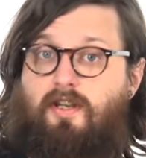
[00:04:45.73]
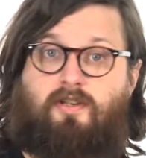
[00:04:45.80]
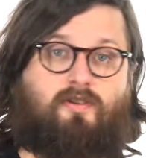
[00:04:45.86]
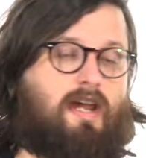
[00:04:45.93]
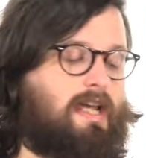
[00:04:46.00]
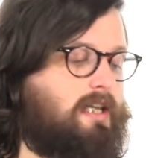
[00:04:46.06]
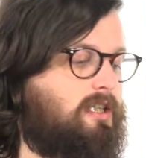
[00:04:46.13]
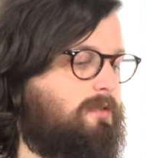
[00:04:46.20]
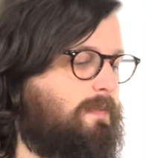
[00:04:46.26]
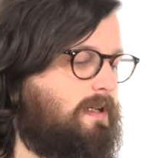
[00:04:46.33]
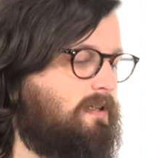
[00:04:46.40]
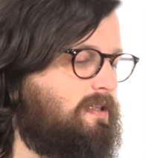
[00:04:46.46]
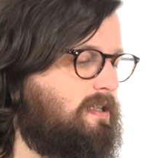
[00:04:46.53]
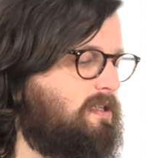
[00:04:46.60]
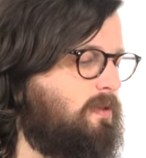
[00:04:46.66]
& Dragons
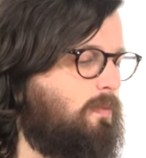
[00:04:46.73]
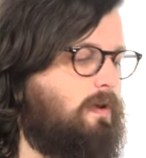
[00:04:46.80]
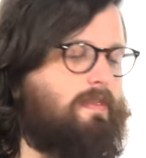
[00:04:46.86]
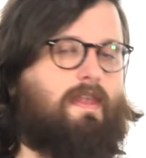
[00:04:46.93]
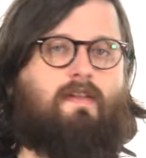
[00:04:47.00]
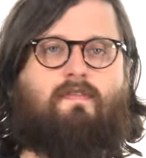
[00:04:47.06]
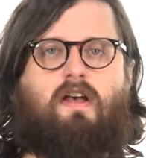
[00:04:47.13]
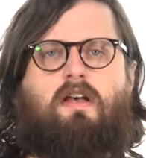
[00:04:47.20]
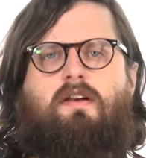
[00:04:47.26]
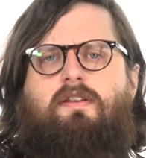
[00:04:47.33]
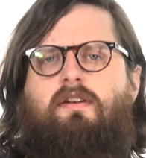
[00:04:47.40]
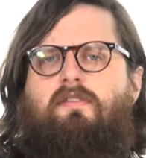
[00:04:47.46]
because it's the one they've heard